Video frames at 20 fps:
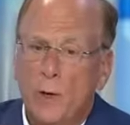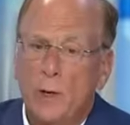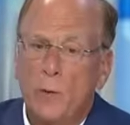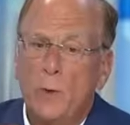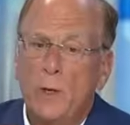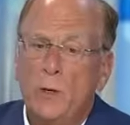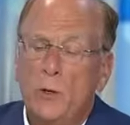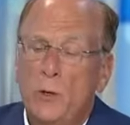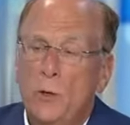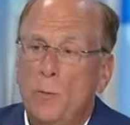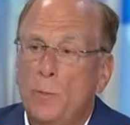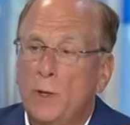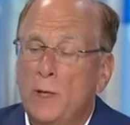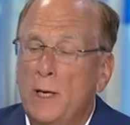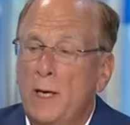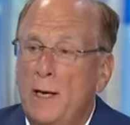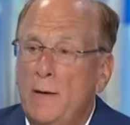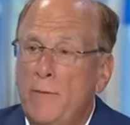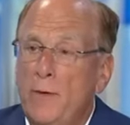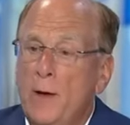And we do
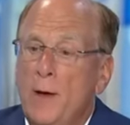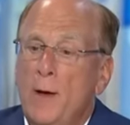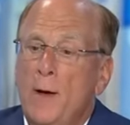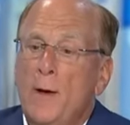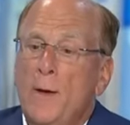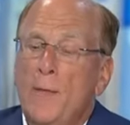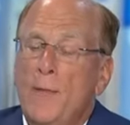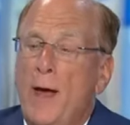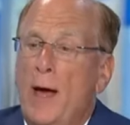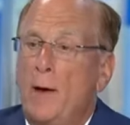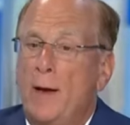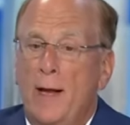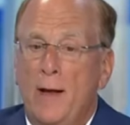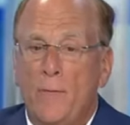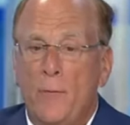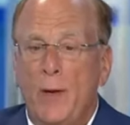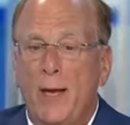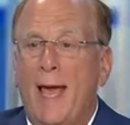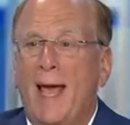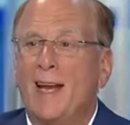believe that
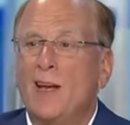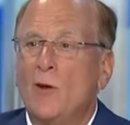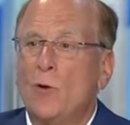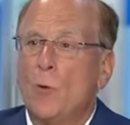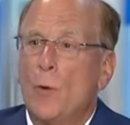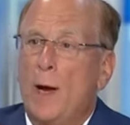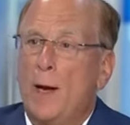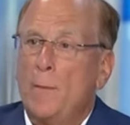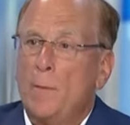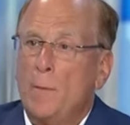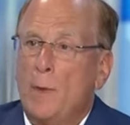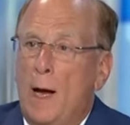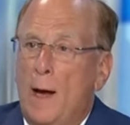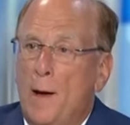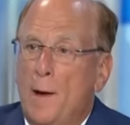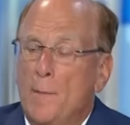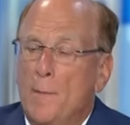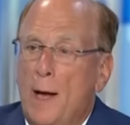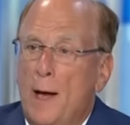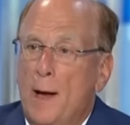if we can create
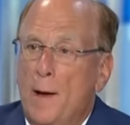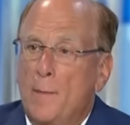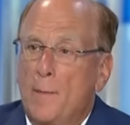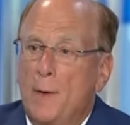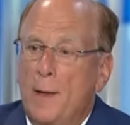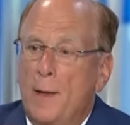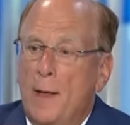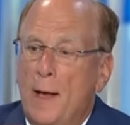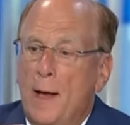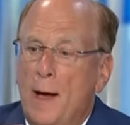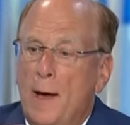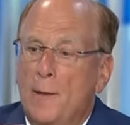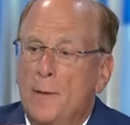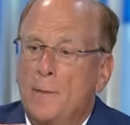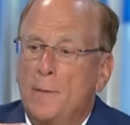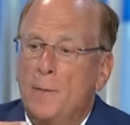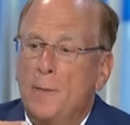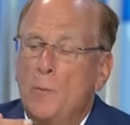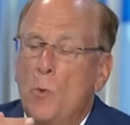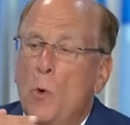uh, uh, uh,
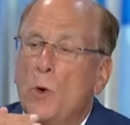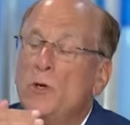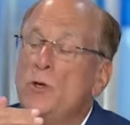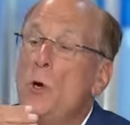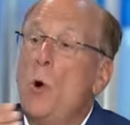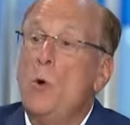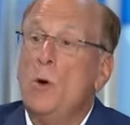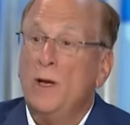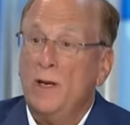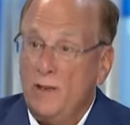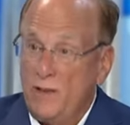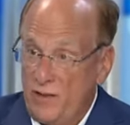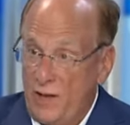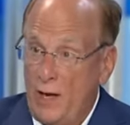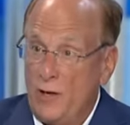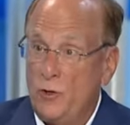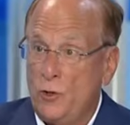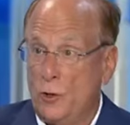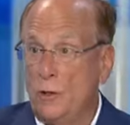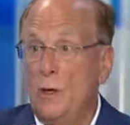more
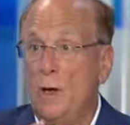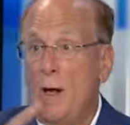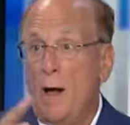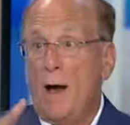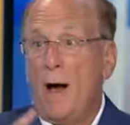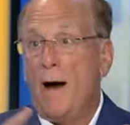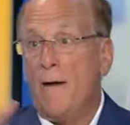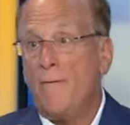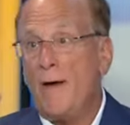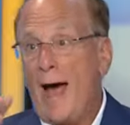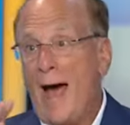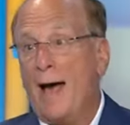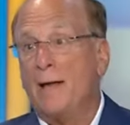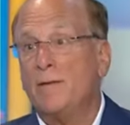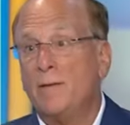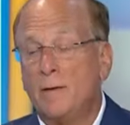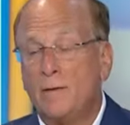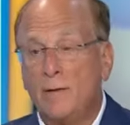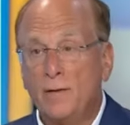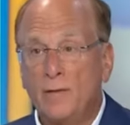tokenization of
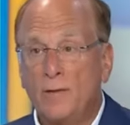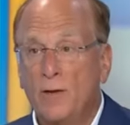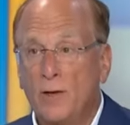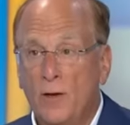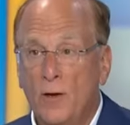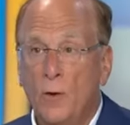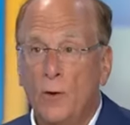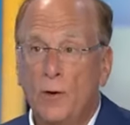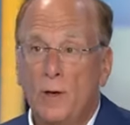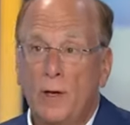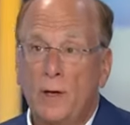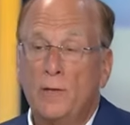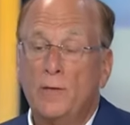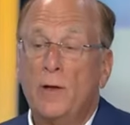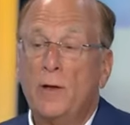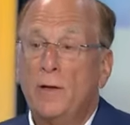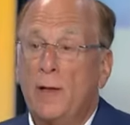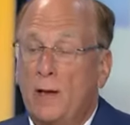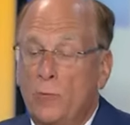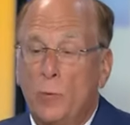assets and securities,
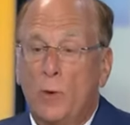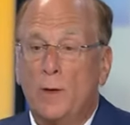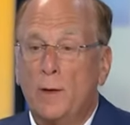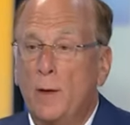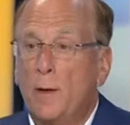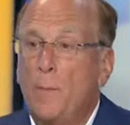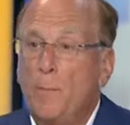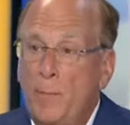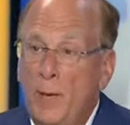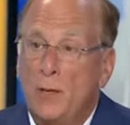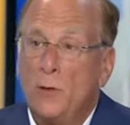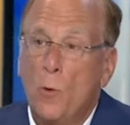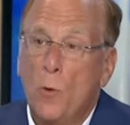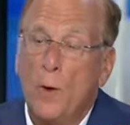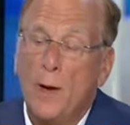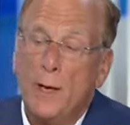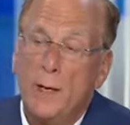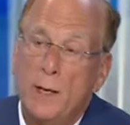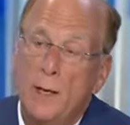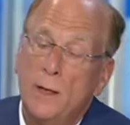and that's what
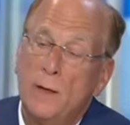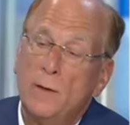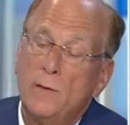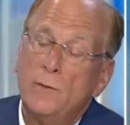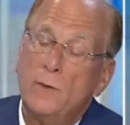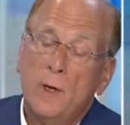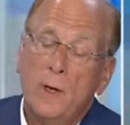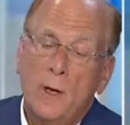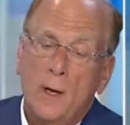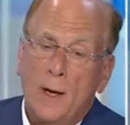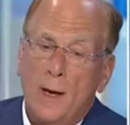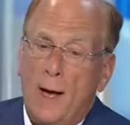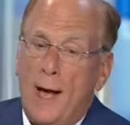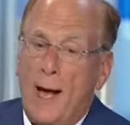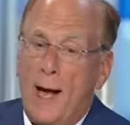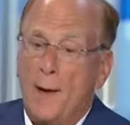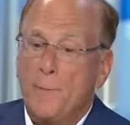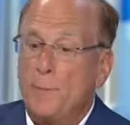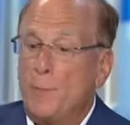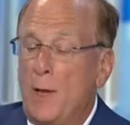Bitcoin is,
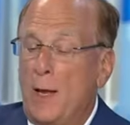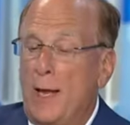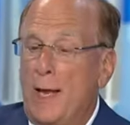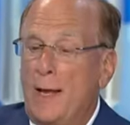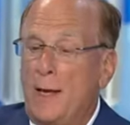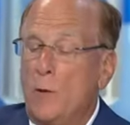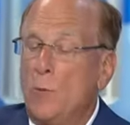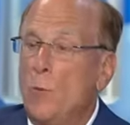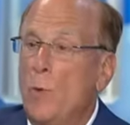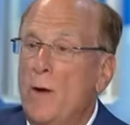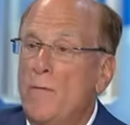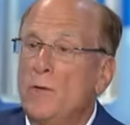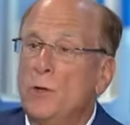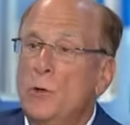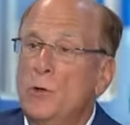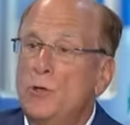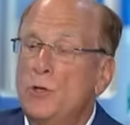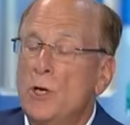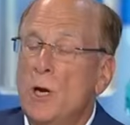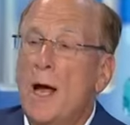uh, it could
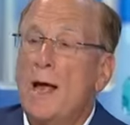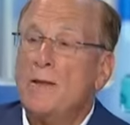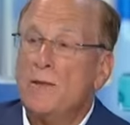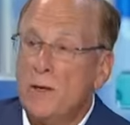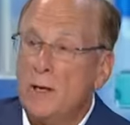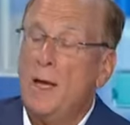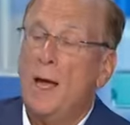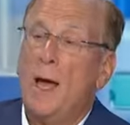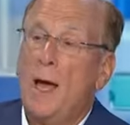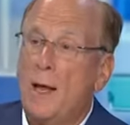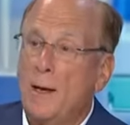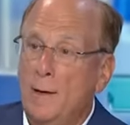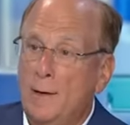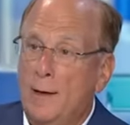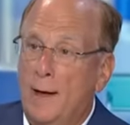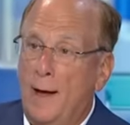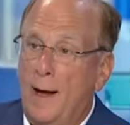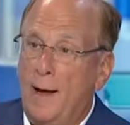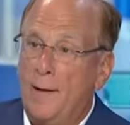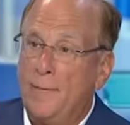revolutionize again uh,